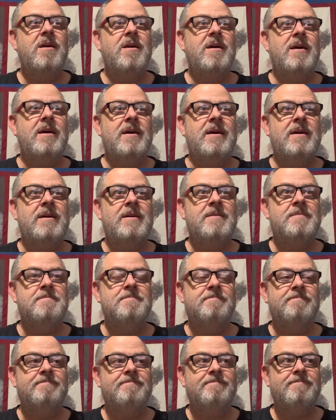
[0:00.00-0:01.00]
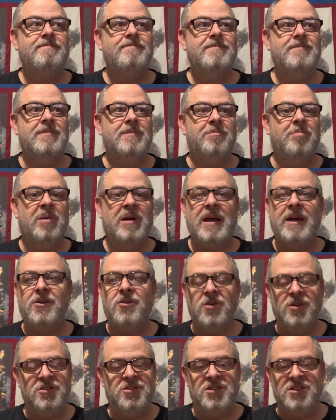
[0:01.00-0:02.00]
But
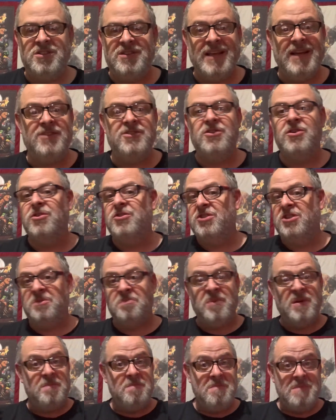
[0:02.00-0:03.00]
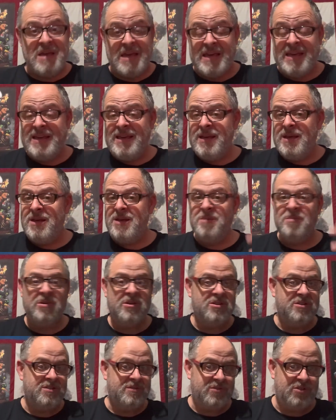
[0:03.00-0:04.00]
that could just be me
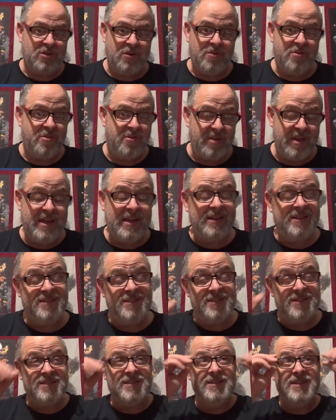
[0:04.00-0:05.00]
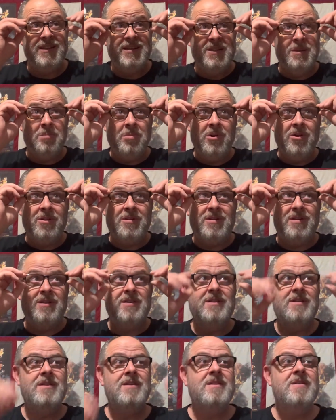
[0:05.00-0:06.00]
because of certain things in the book.
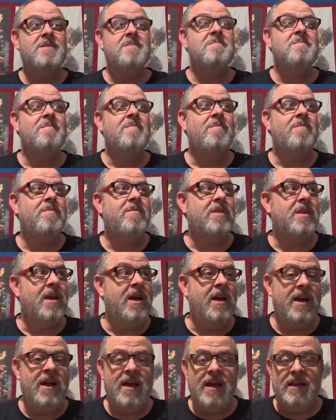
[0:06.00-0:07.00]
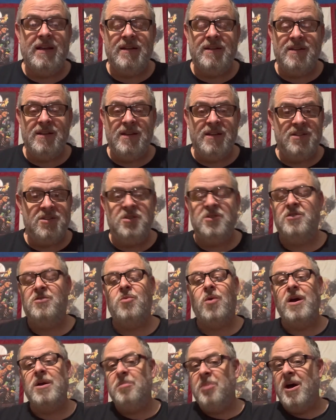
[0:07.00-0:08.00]
And it's
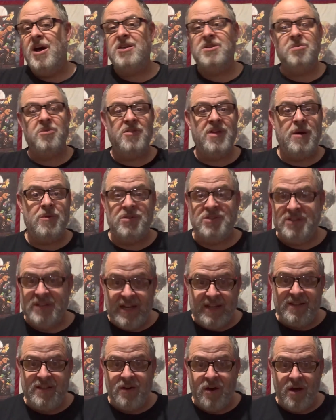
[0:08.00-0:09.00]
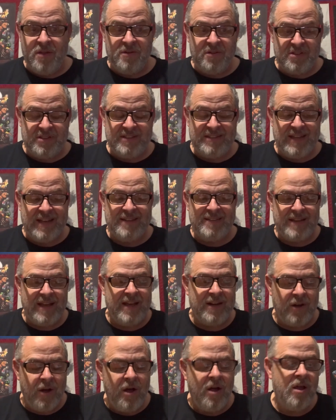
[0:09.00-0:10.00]
quite possible that was not the author's intent
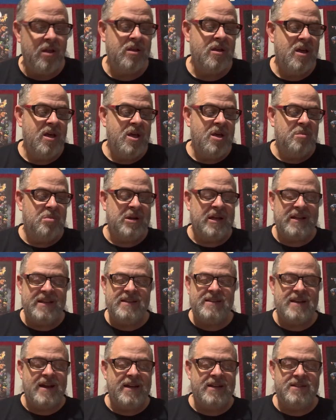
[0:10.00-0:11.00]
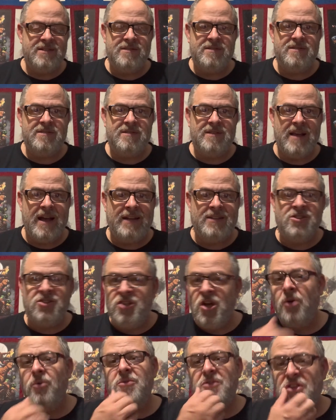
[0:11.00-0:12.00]
at all. But I
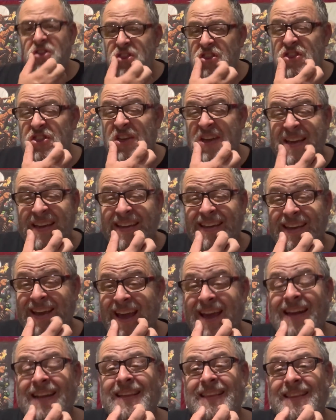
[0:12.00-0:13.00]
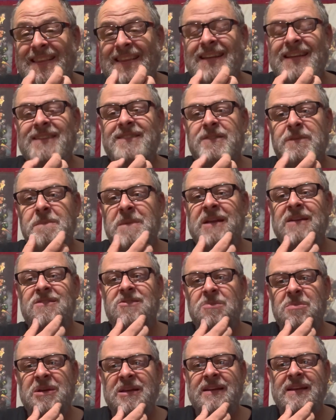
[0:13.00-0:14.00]
don't think anything is meant
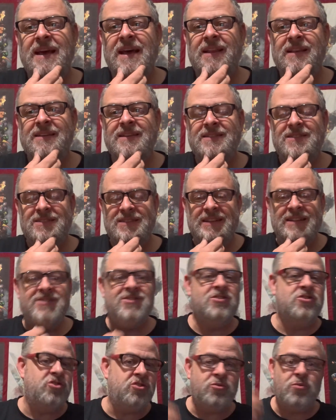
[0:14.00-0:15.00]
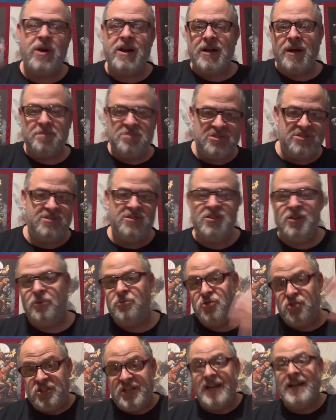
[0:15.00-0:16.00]
to be analogous that isn't straight up, you know,
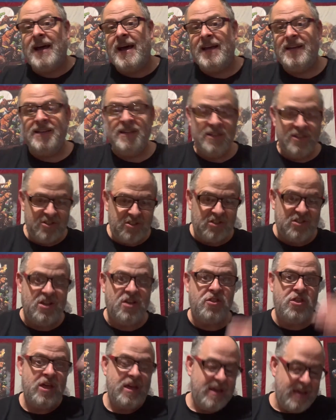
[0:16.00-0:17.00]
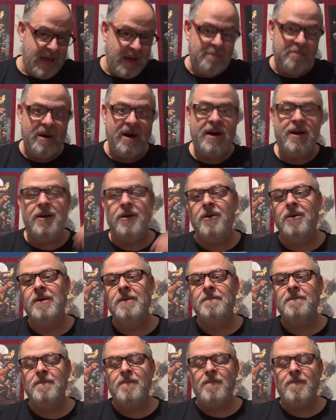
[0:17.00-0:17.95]
Jedi, Sith, Empire.